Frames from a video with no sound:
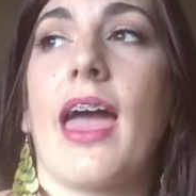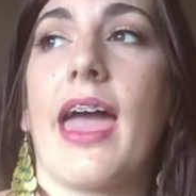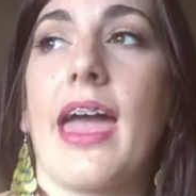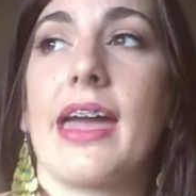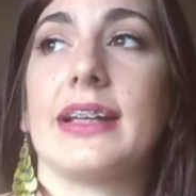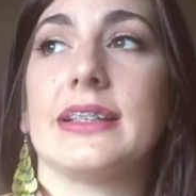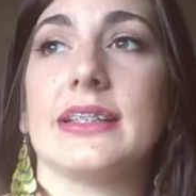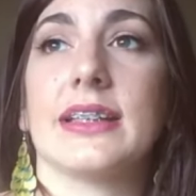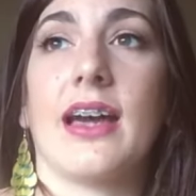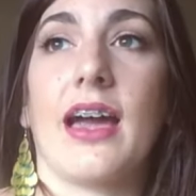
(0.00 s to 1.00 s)

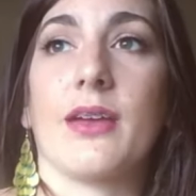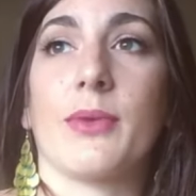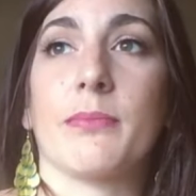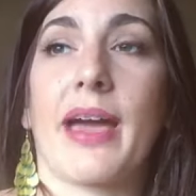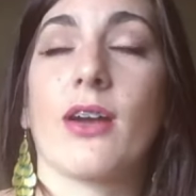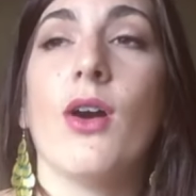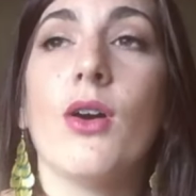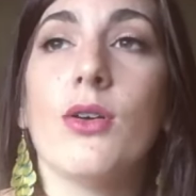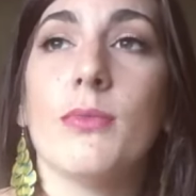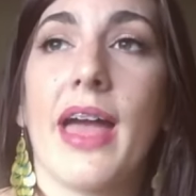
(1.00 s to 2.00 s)
and I went back
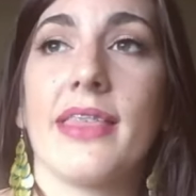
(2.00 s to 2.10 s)
home.